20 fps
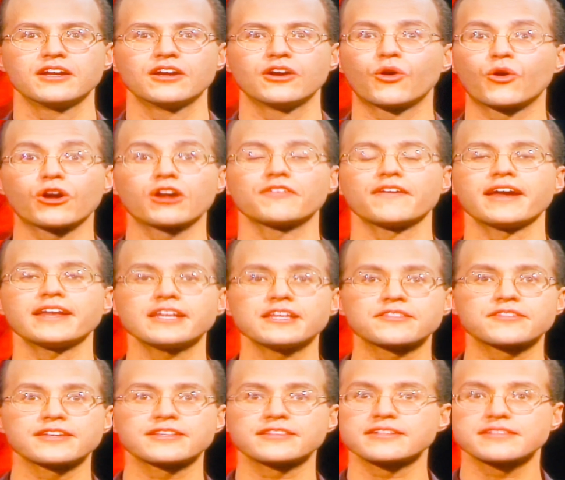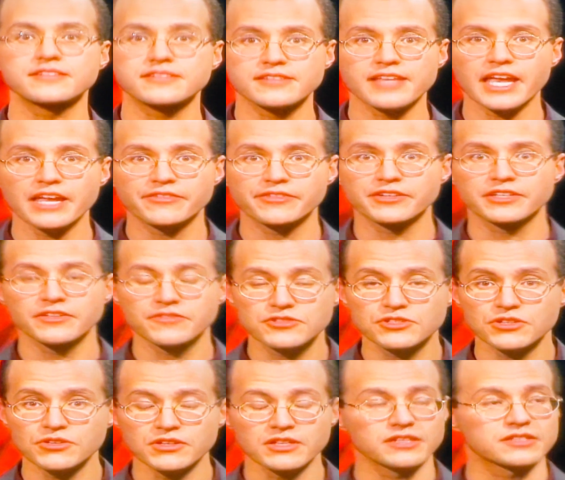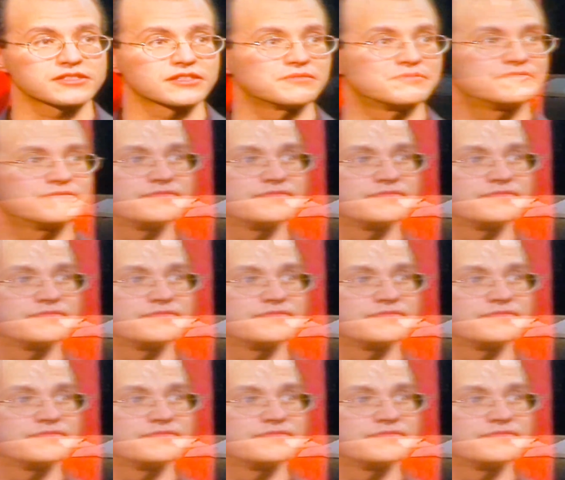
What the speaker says: or of anything that savored of Judaism.